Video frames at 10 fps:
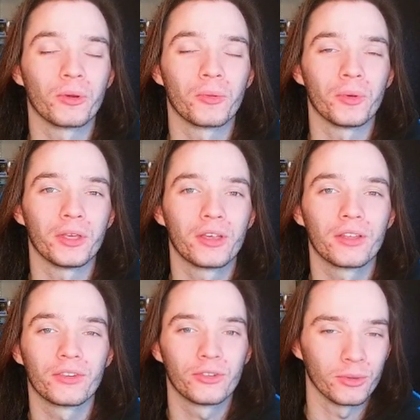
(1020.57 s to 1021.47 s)
week
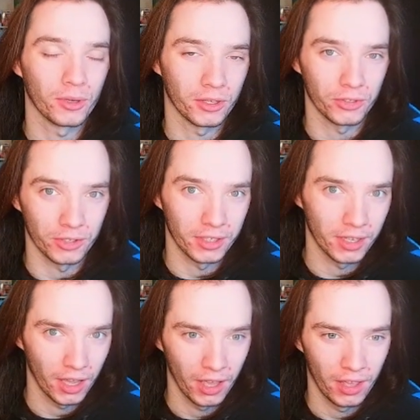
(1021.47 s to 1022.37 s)
200.
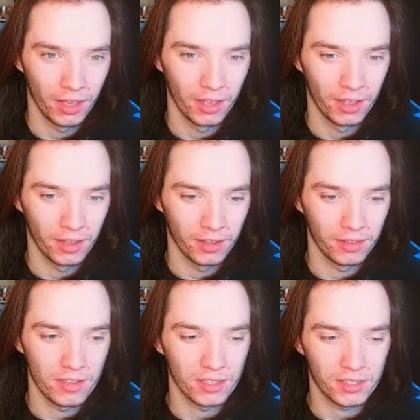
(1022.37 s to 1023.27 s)
This